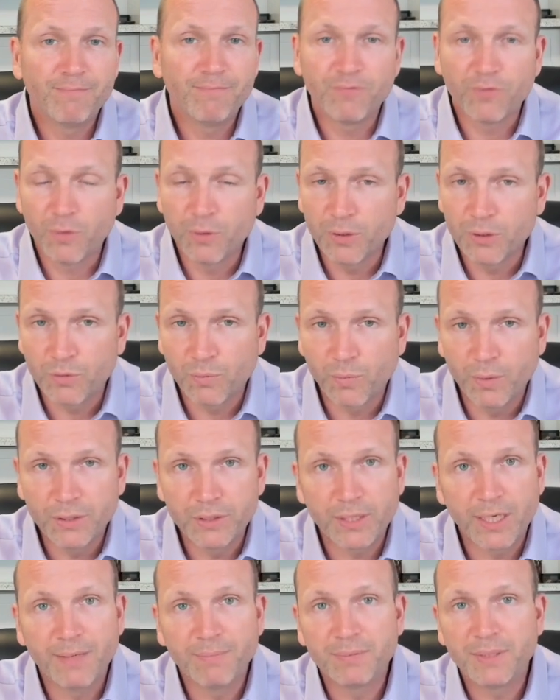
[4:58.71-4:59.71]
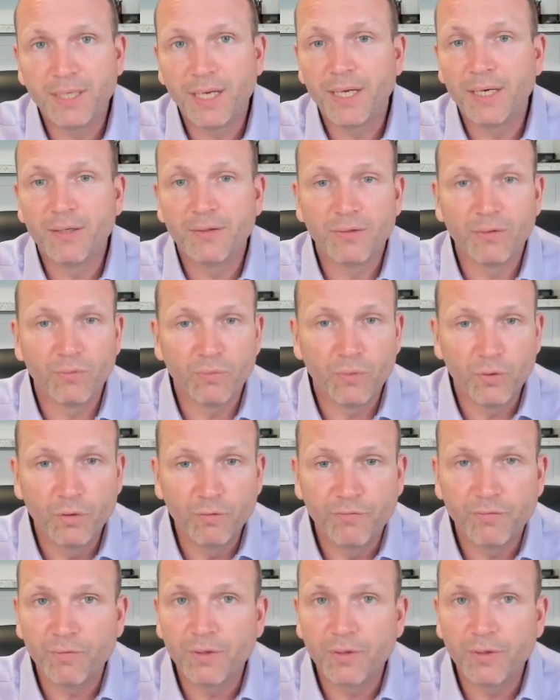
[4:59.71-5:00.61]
Furnace was updated. The roof